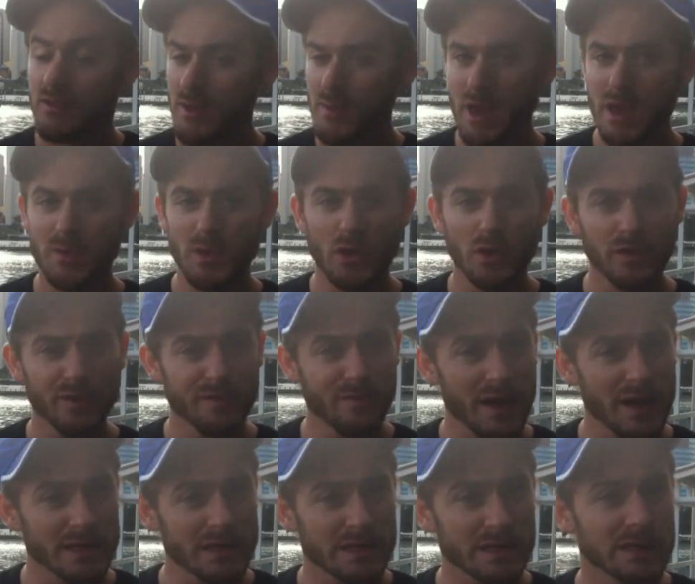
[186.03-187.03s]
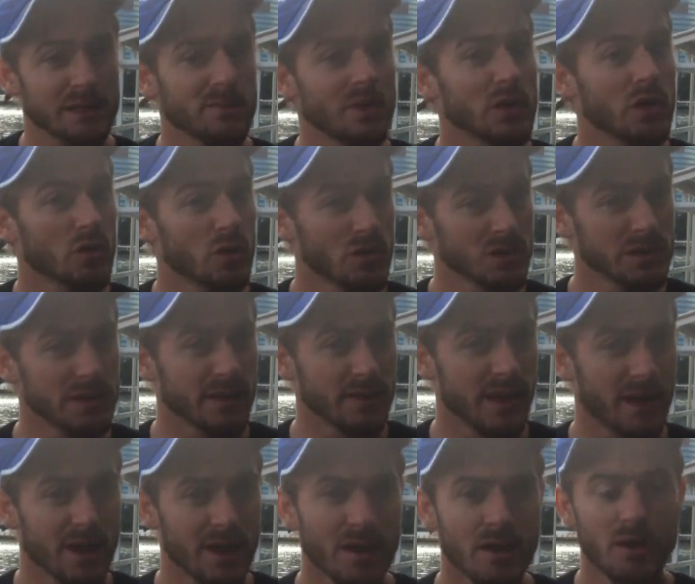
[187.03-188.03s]
There may be other factors that be
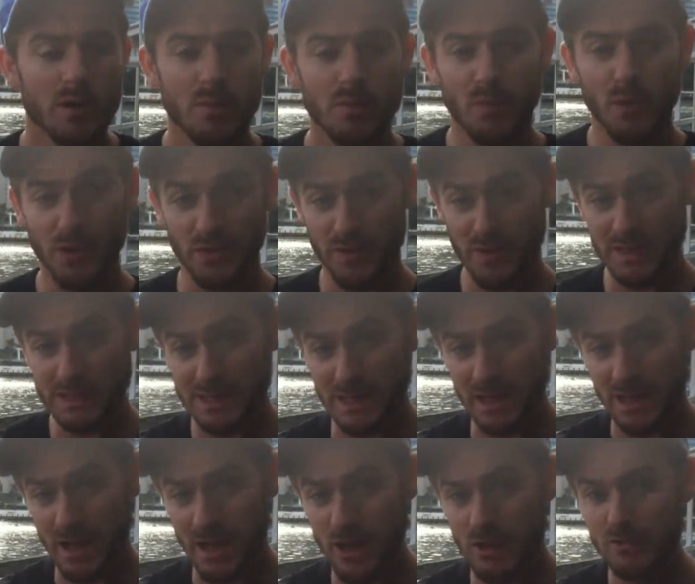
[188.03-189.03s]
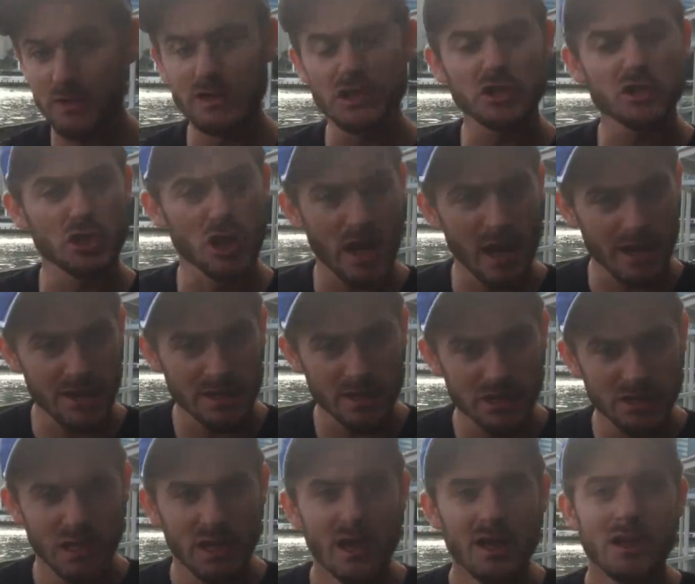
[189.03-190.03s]
causing that, but this alone, this
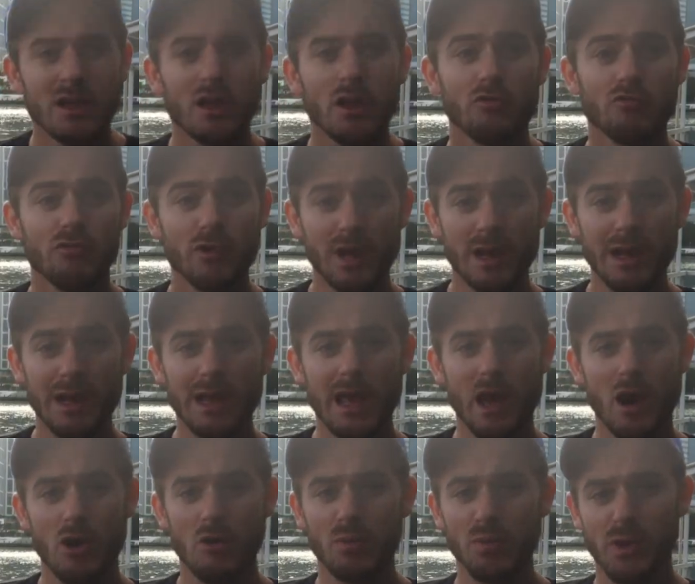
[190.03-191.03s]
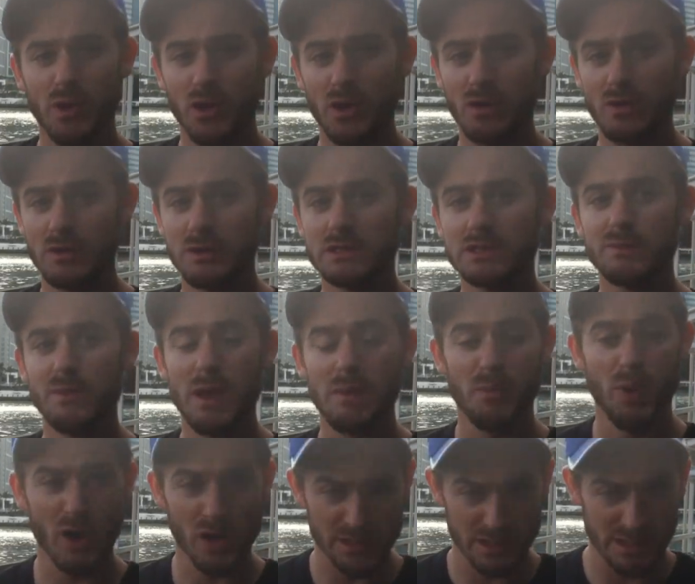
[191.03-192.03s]
change, can really help you to
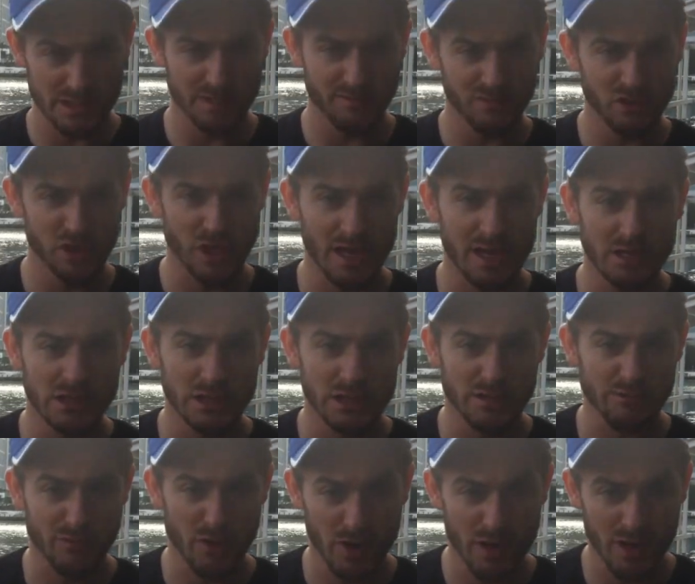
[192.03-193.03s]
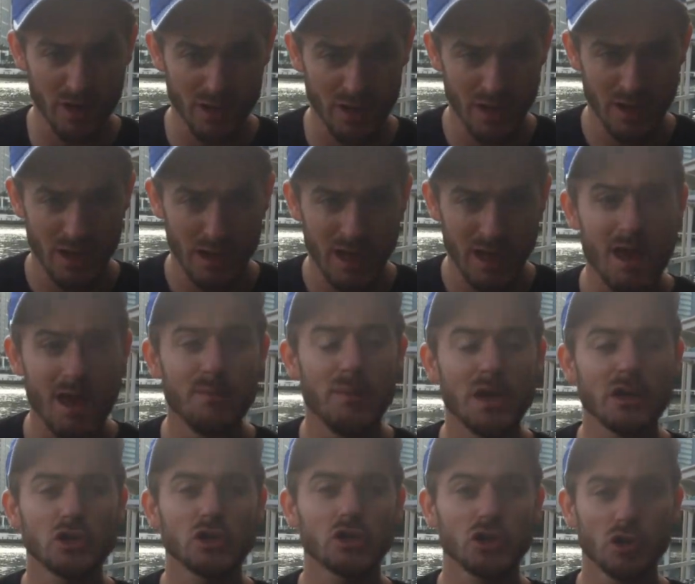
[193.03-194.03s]
make positive change as a runner and
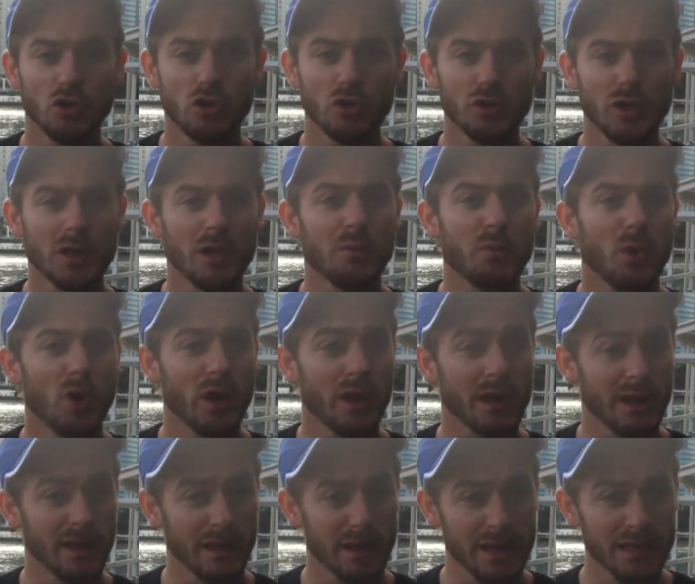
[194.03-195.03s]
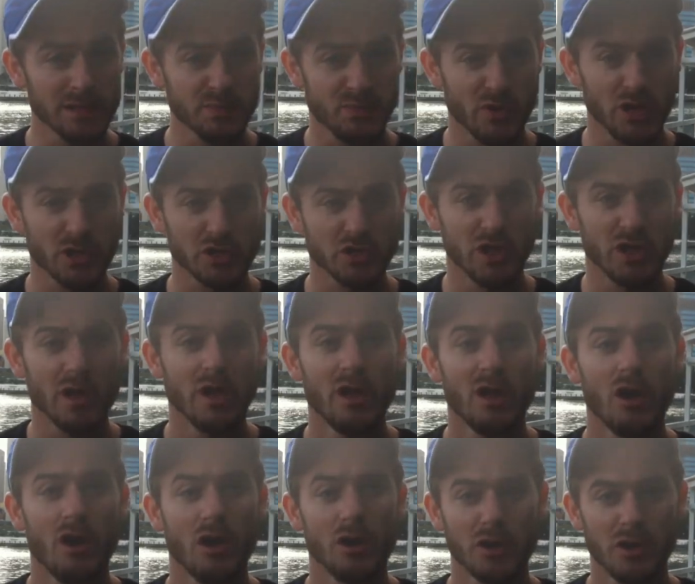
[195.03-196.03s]
make sure that you're putting less pressure
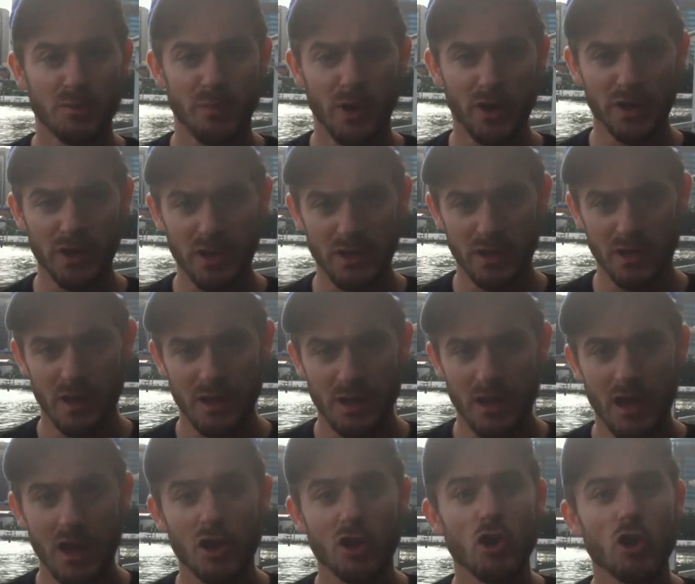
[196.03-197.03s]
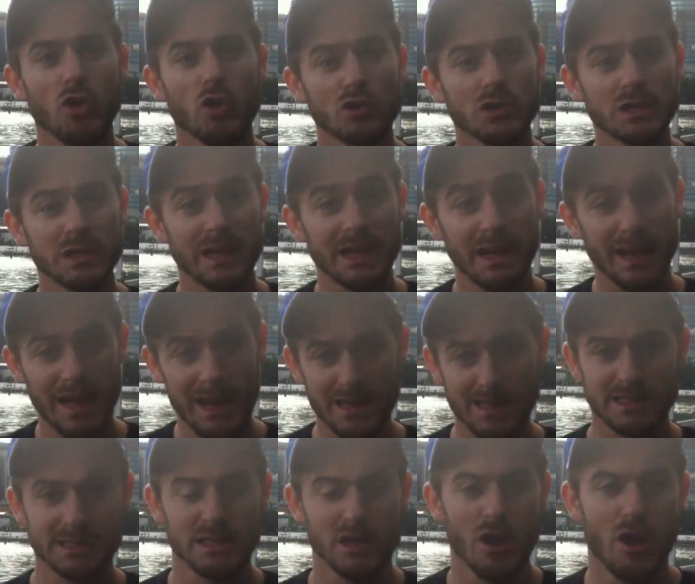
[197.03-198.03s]
on your body and causing
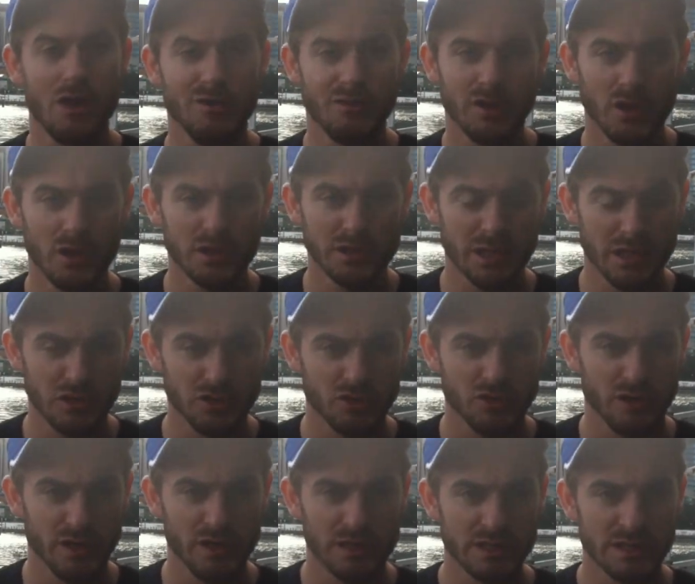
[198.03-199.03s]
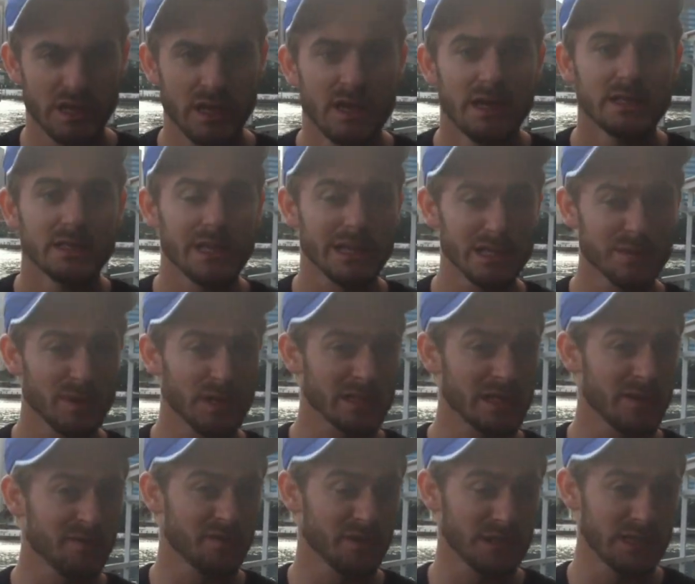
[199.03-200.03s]
less overuse injuries. So that's my
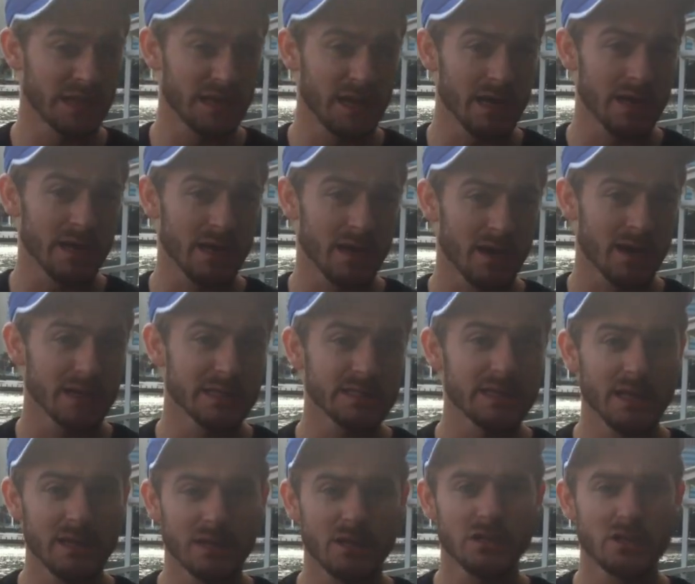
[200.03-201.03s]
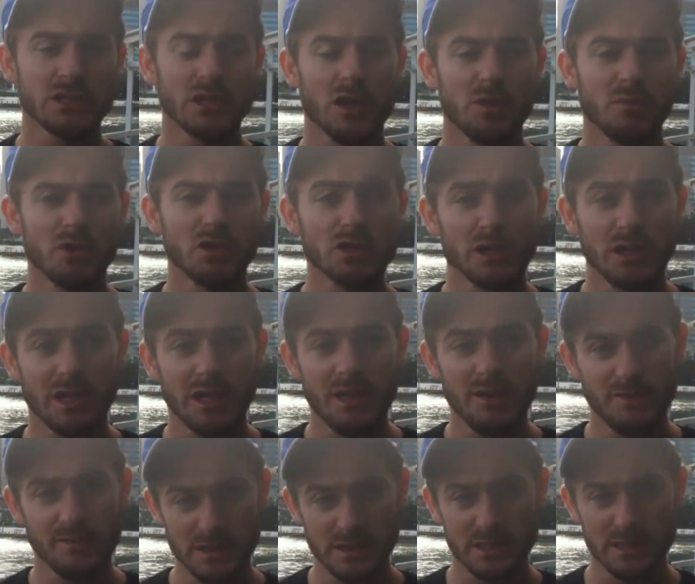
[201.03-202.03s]
tip for today, guys. Thank you so much, and
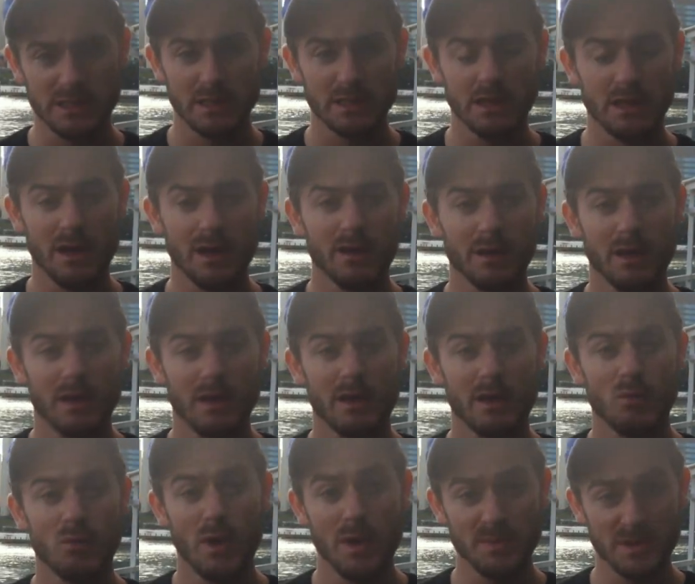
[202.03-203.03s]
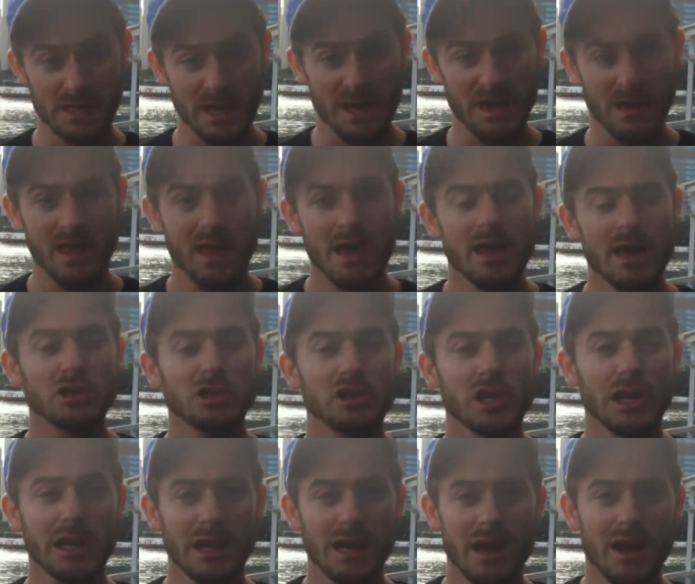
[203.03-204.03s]
keep visiting our website and
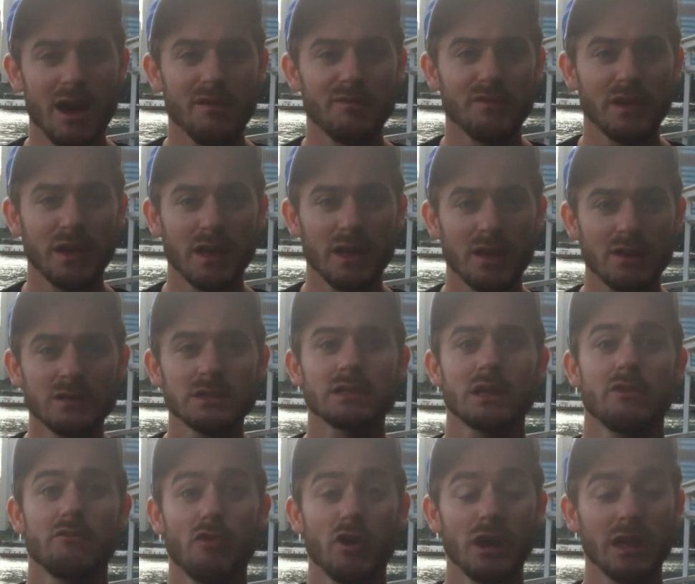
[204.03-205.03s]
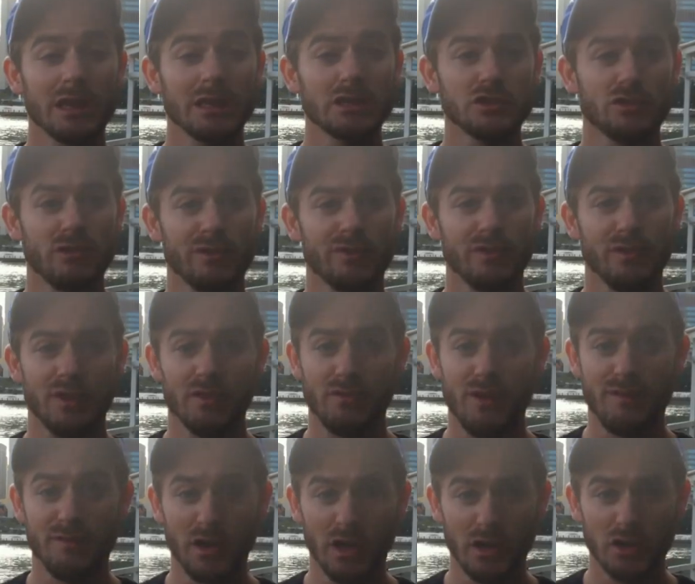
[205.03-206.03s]
checking out our videos at Running Injury Free
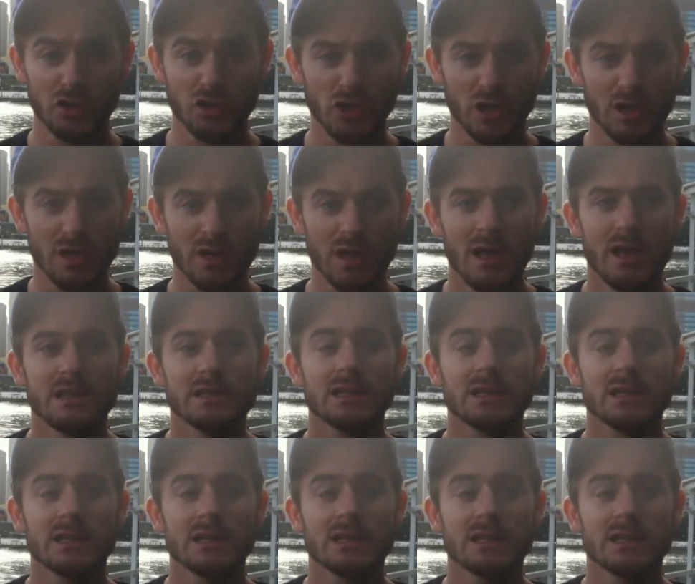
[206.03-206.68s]
Revolution.